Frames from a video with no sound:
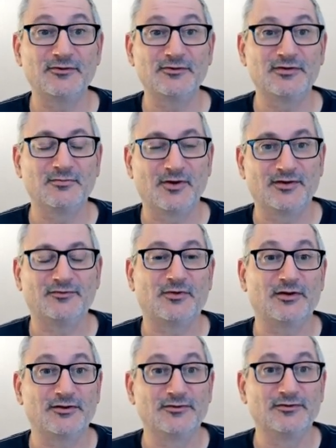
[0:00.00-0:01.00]
You might as
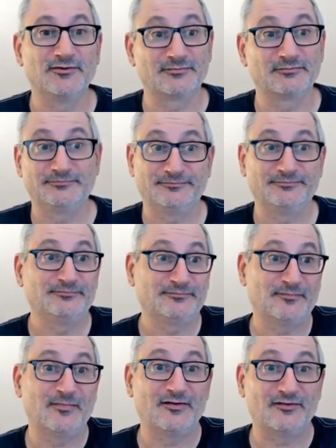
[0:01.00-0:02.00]
well use
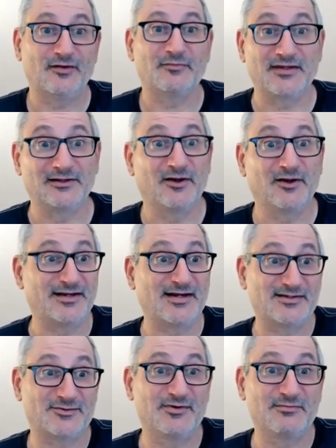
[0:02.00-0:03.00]
something like an
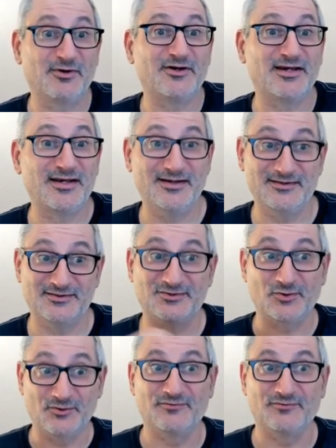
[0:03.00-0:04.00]
S3 bucket and
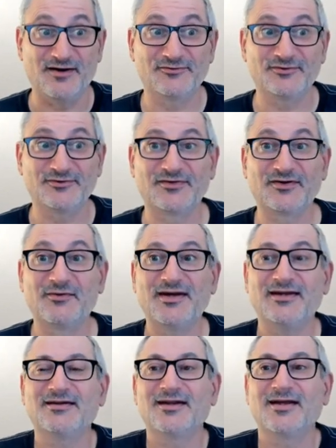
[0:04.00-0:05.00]
store a reference to
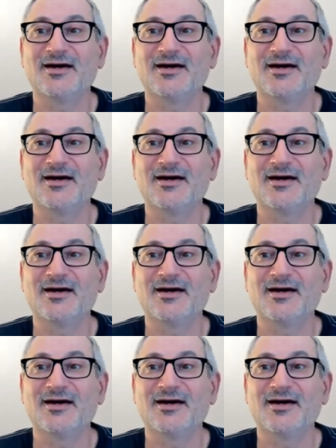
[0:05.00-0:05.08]
it,